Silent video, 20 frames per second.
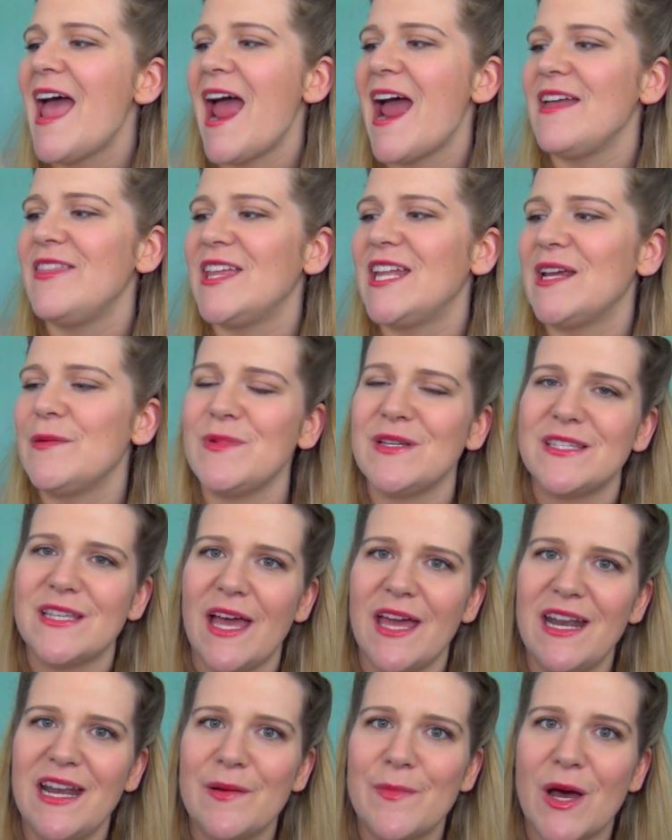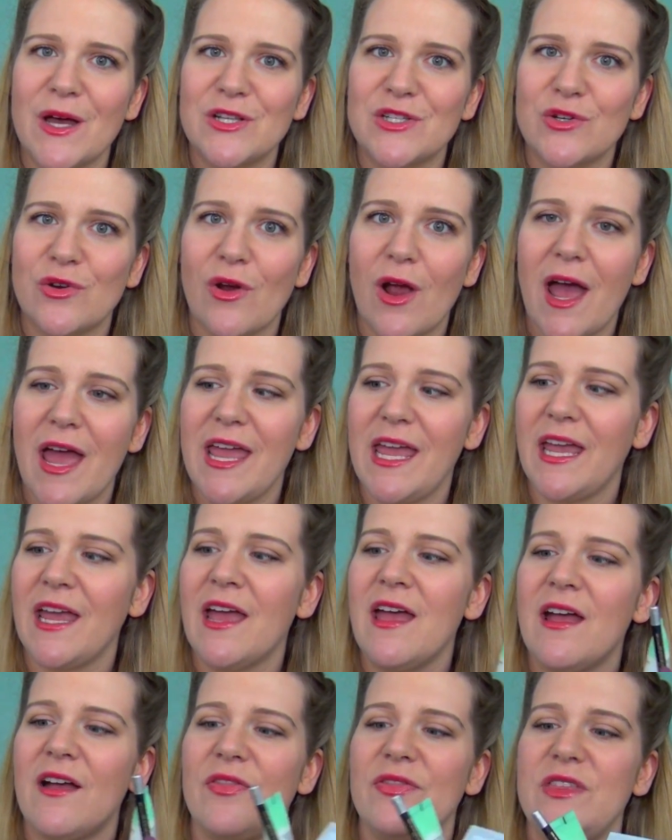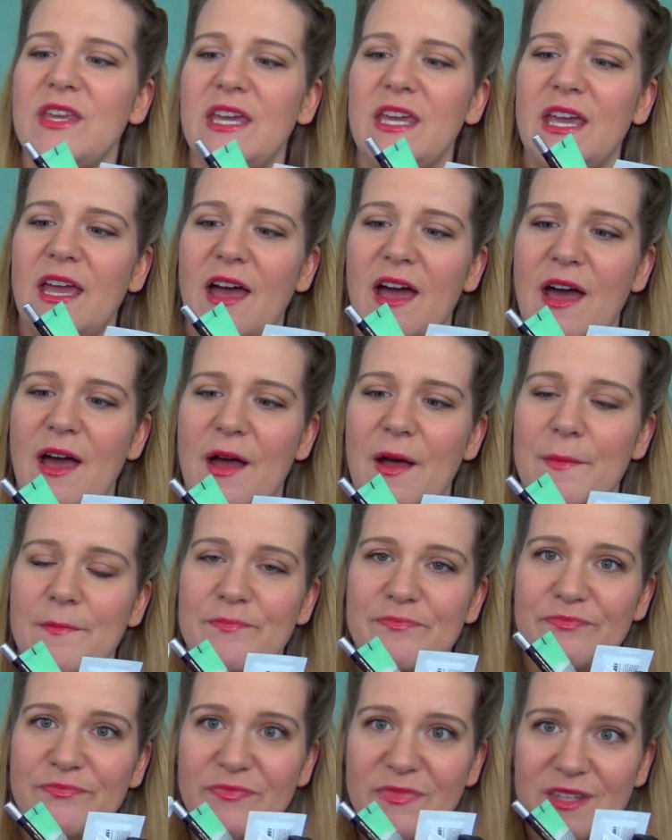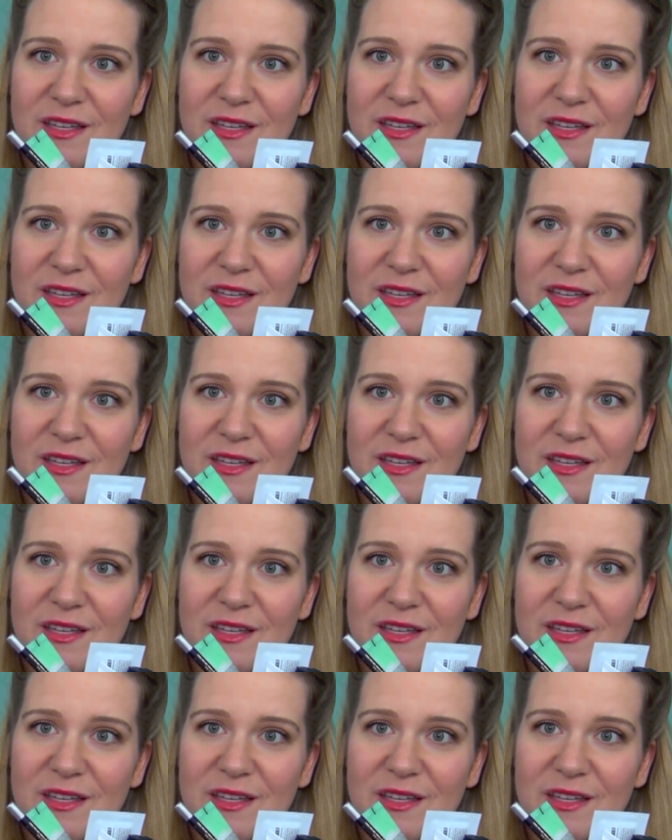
And then I'm excited about trying the um,